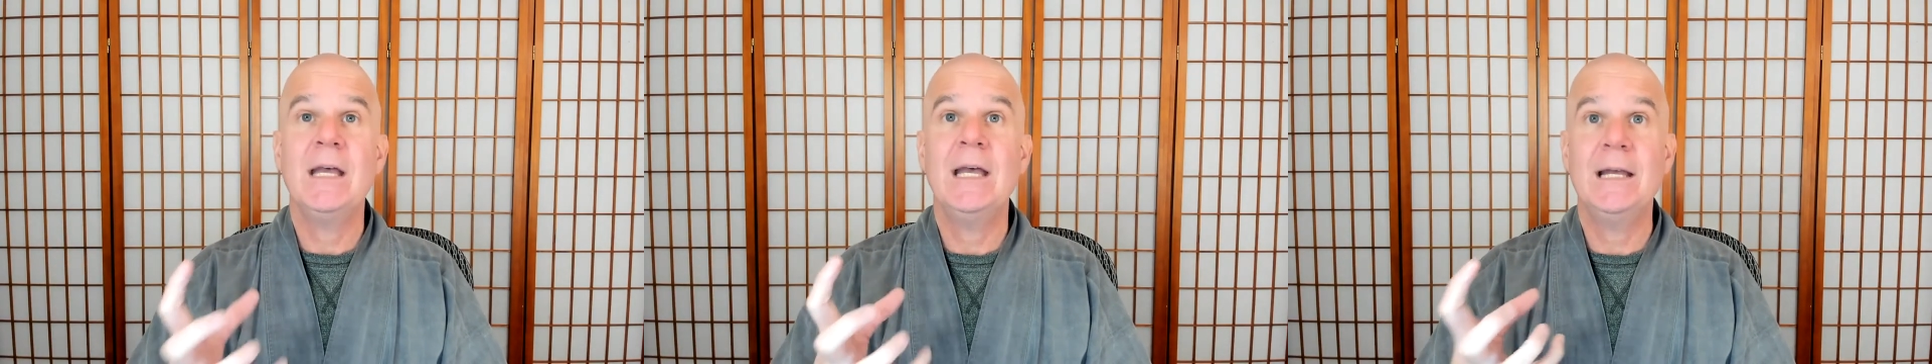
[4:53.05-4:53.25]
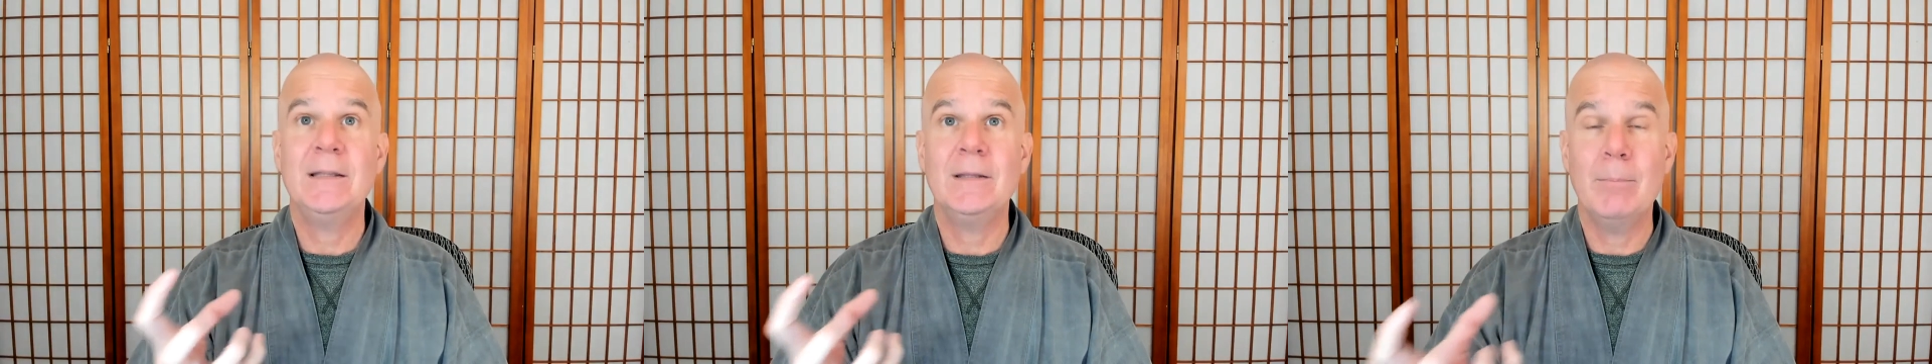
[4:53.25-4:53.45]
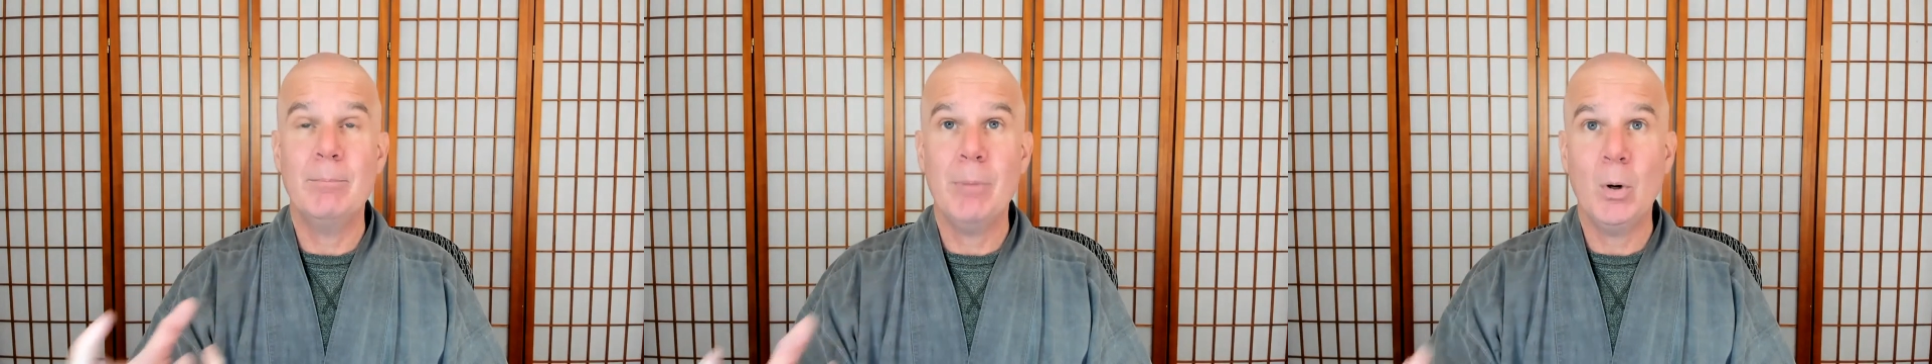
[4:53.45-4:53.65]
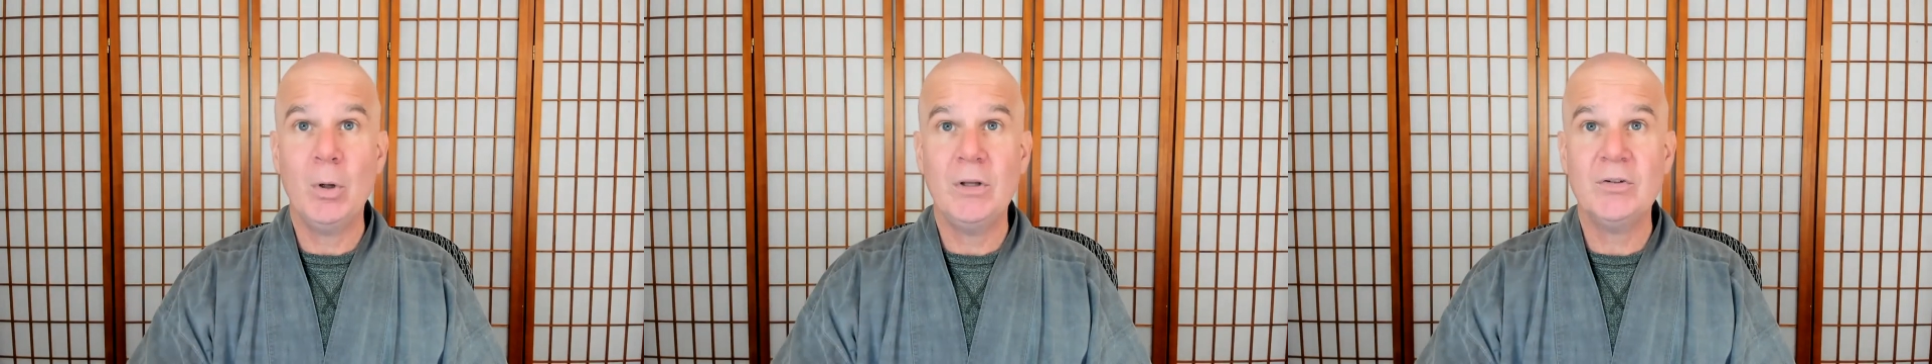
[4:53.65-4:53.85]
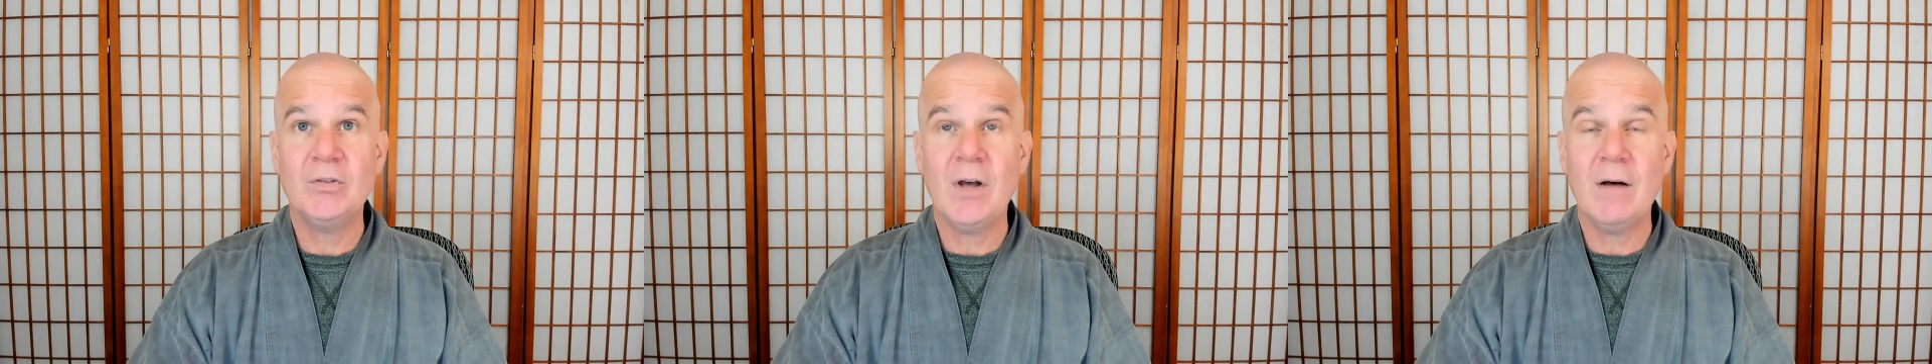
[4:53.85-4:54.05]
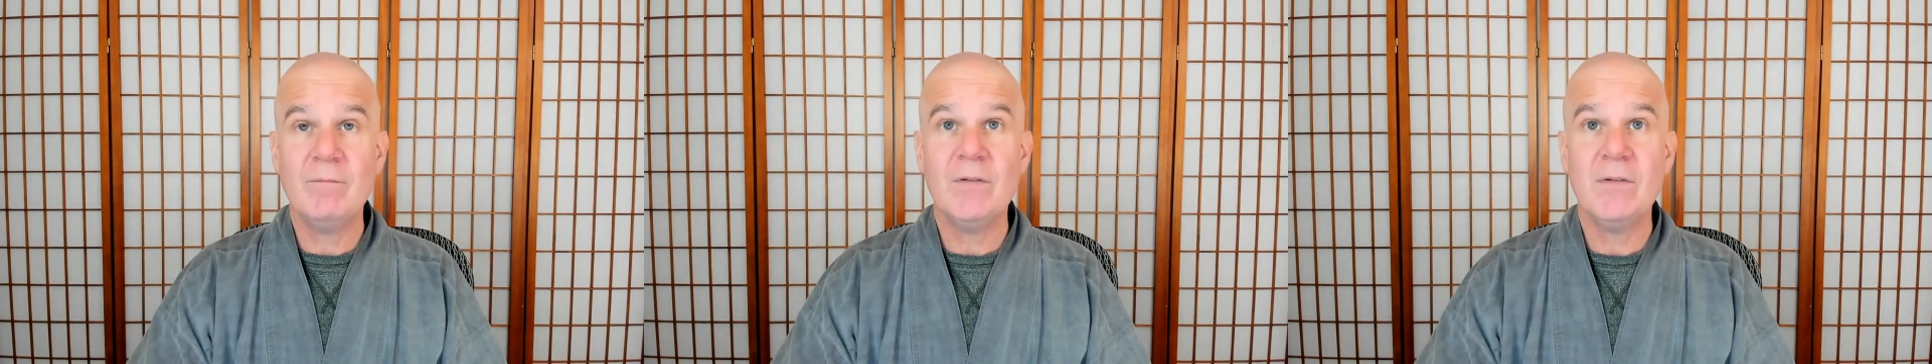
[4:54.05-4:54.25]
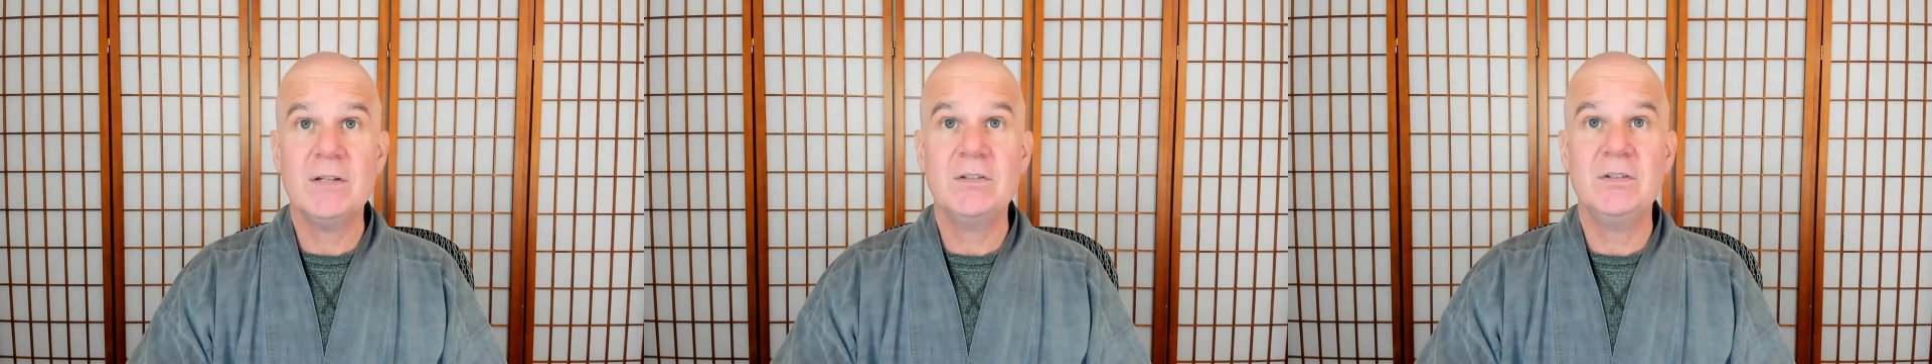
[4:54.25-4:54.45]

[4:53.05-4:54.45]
And the bodhisattvas